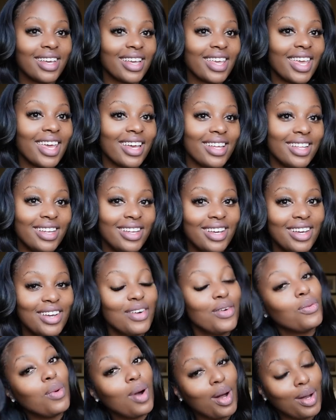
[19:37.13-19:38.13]
Again,
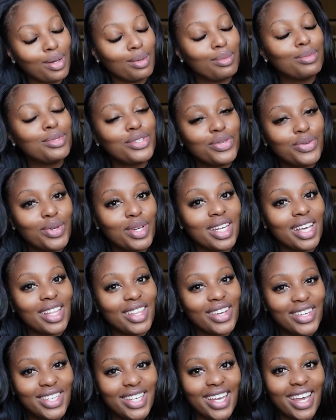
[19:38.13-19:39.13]
welcome to
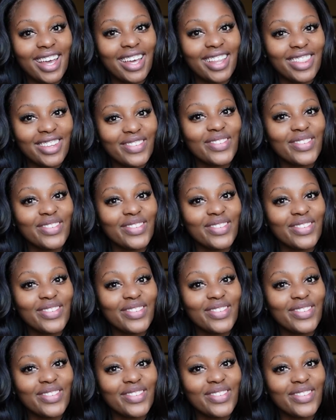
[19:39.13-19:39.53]
another day in the